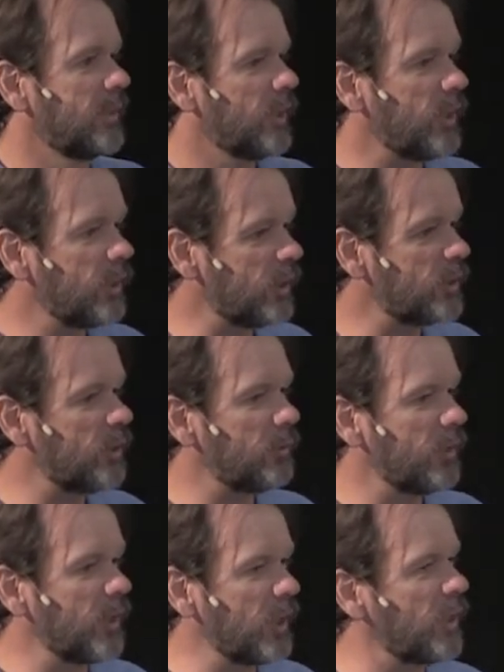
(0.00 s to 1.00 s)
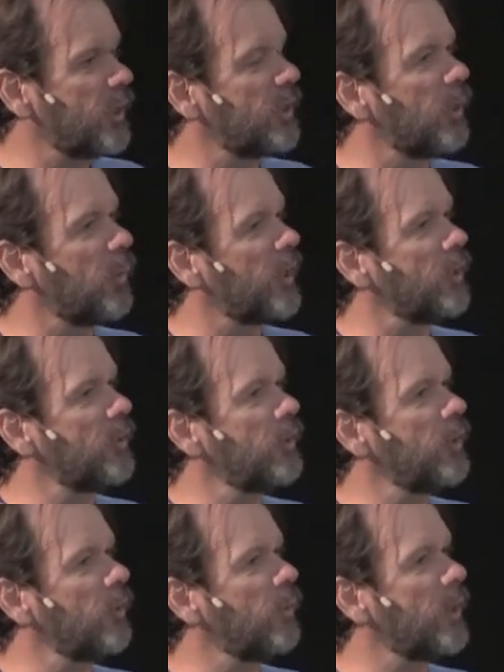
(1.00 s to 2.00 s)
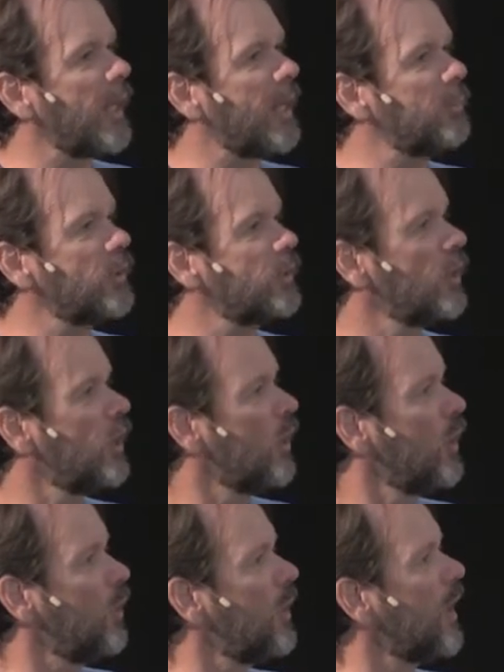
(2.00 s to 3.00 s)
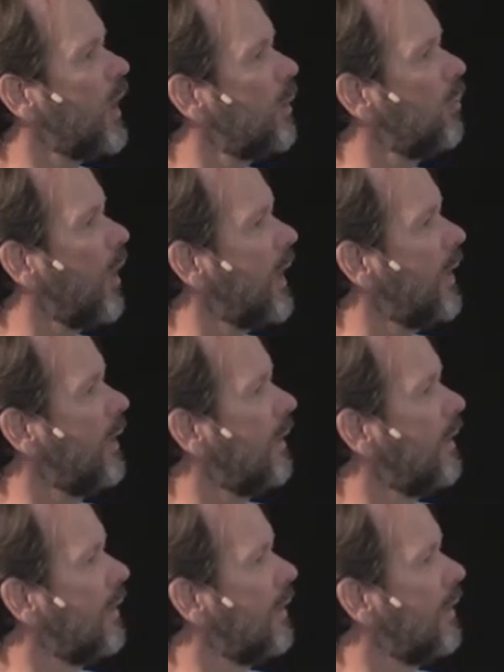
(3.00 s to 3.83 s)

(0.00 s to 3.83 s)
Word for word: And you just do, you're, you know what, you, you know what happens? You get liberated.